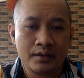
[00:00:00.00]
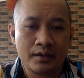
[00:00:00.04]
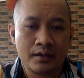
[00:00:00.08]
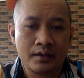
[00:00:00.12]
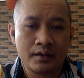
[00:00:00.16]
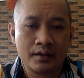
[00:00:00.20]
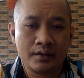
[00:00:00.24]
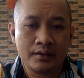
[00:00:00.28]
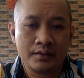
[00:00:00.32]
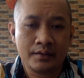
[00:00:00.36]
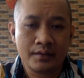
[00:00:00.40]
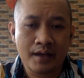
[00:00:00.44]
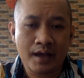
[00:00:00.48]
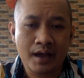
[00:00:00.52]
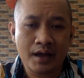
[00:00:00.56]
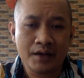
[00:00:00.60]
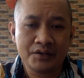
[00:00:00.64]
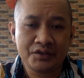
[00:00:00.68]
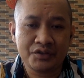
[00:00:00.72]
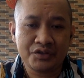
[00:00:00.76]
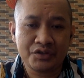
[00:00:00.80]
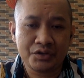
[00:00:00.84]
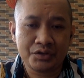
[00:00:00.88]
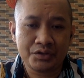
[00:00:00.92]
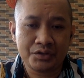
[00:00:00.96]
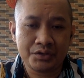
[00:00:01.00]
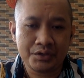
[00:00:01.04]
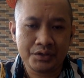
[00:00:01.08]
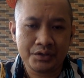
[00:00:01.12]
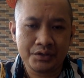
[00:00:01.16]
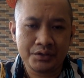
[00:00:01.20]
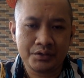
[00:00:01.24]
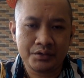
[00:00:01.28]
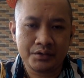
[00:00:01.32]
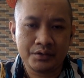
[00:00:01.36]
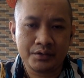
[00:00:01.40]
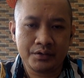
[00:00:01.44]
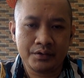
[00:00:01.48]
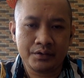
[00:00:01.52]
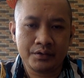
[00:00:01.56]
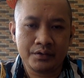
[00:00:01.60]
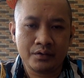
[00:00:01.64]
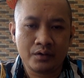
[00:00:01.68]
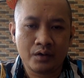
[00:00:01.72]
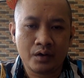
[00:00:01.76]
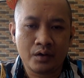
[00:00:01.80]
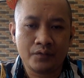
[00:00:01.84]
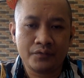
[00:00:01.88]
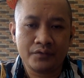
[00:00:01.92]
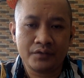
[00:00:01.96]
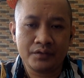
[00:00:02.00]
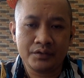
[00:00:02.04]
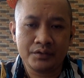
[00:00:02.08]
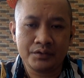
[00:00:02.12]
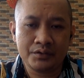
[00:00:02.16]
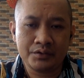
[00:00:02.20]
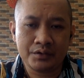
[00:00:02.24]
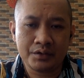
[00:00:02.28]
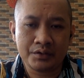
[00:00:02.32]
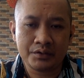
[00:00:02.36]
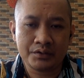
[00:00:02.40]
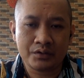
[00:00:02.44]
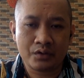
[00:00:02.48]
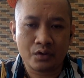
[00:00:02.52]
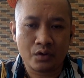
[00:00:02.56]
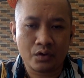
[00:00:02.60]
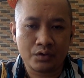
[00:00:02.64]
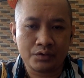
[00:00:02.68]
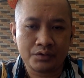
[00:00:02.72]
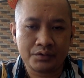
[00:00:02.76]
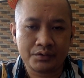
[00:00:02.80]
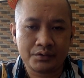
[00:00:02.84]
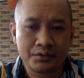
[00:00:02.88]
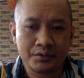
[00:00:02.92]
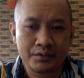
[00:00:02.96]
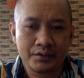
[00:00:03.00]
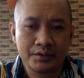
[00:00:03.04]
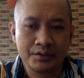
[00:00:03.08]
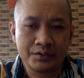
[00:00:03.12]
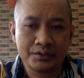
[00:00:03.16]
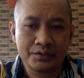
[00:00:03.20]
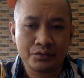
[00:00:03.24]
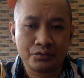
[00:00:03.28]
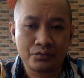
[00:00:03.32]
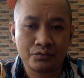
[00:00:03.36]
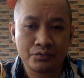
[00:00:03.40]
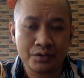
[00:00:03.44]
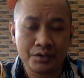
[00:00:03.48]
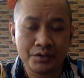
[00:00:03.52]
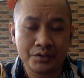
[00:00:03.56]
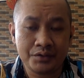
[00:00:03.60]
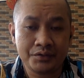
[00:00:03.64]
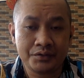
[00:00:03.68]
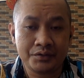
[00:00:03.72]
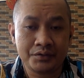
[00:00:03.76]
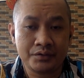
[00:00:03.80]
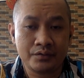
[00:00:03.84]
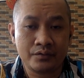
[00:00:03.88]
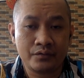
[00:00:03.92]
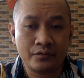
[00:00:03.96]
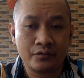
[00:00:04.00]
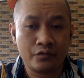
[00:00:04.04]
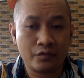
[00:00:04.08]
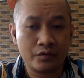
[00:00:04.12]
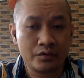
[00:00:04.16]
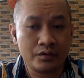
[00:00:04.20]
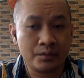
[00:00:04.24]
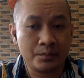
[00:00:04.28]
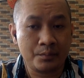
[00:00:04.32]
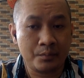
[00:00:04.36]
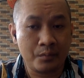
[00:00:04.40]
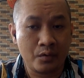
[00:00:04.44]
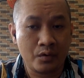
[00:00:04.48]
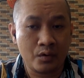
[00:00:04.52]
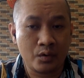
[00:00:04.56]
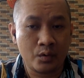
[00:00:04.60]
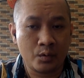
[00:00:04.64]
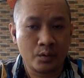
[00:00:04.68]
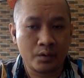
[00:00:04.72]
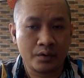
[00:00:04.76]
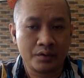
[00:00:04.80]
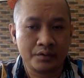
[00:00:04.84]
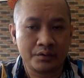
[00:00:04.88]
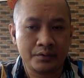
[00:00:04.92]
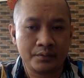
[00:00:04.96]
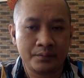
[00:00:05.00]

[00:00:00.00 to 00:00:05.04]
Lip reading: the uncertainty of interest costs is a risk for the borrower.